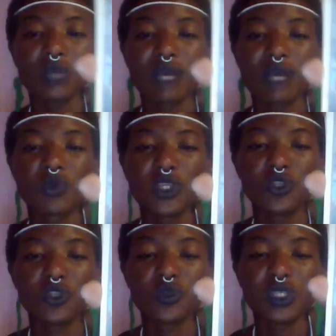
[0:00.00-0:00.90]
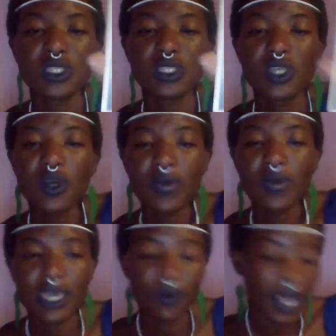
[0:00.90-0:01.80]
outcomes when you do this,
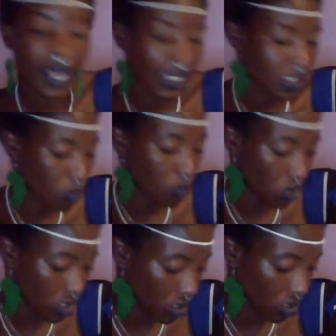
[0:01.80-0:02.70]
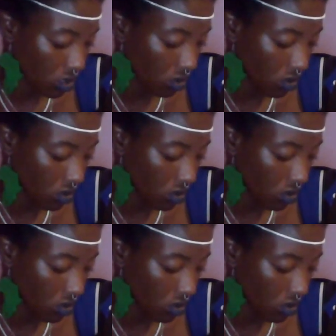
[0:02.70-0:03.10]
okay? You're highly supported.